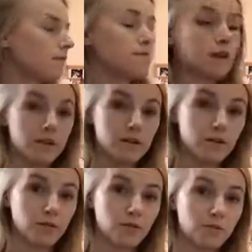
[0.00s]

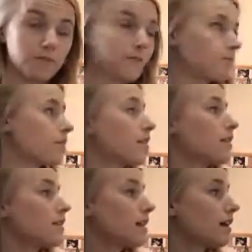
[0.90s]
variable.
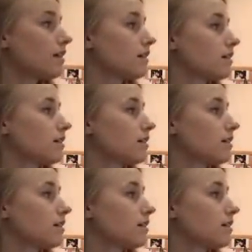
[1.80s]
Then